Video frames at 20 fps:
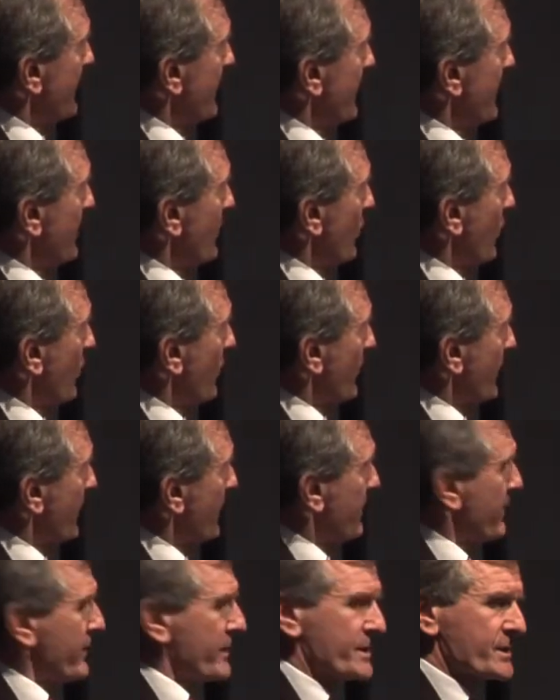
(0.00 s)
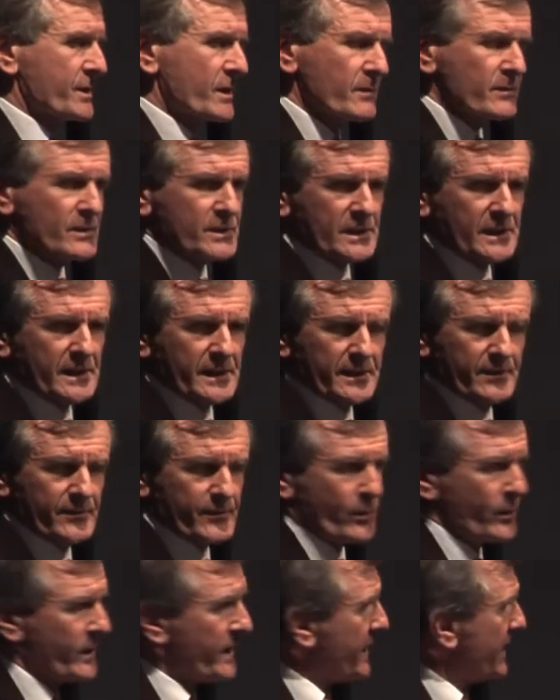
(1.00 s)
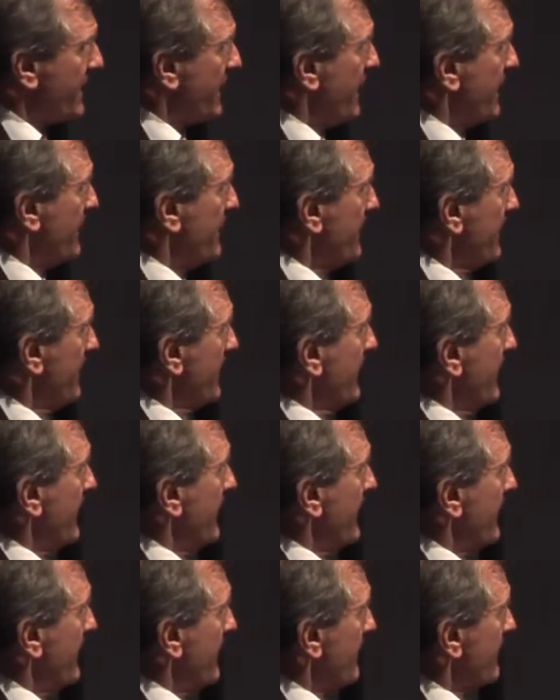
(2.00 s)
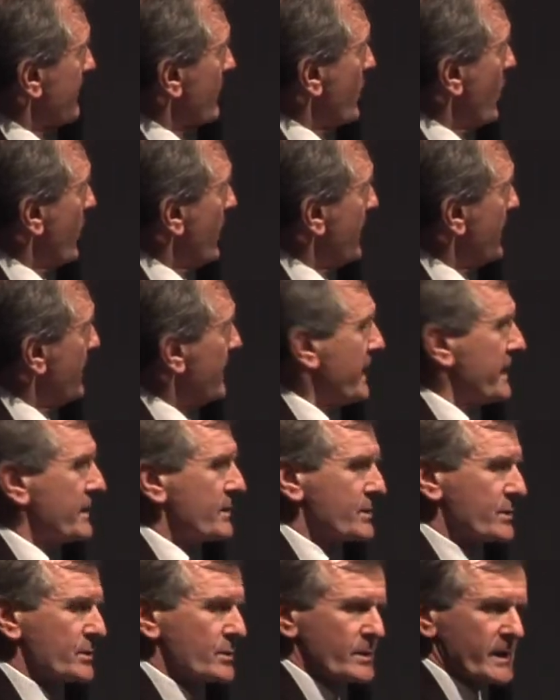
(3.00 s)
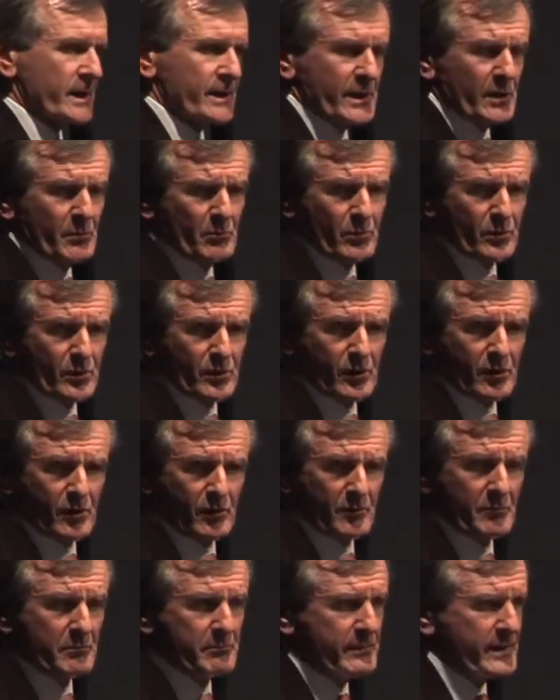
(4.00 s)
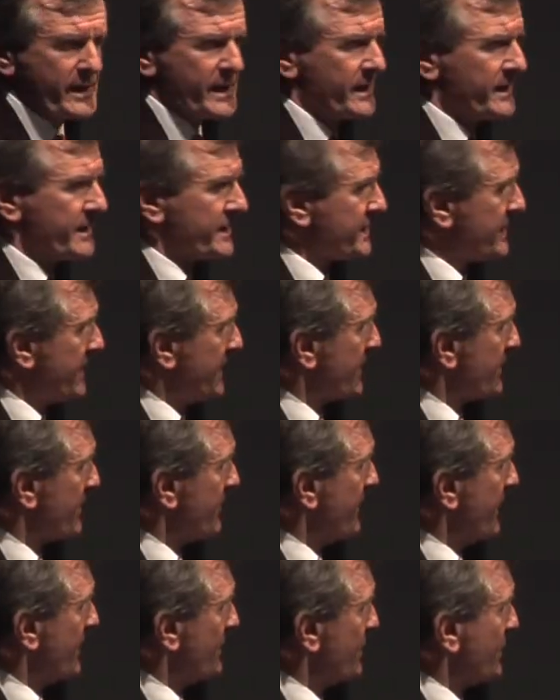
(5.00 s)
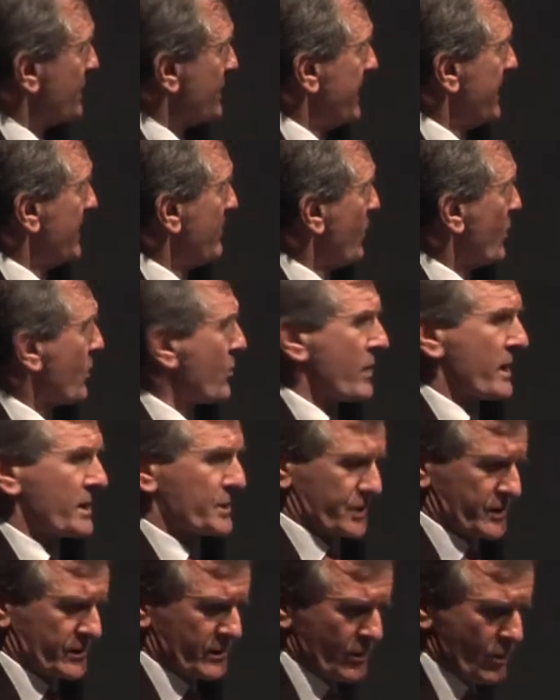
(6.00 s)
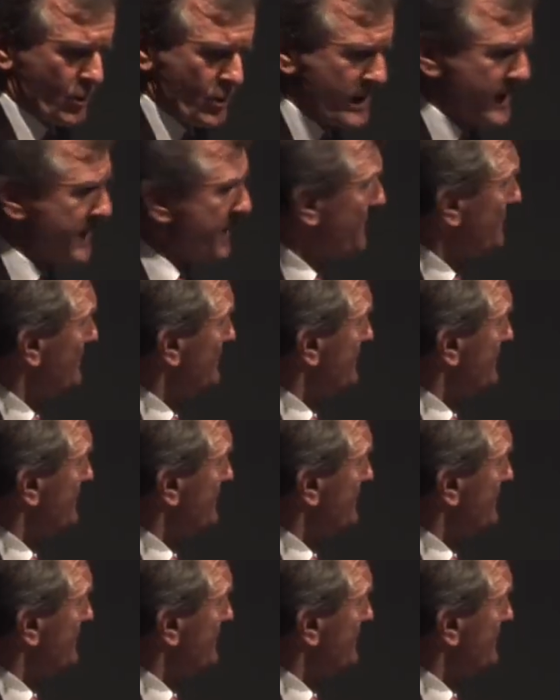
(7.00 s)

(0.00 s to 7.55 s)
then over the service life, we can go in and do a number of maintenance interventions in a more rational way.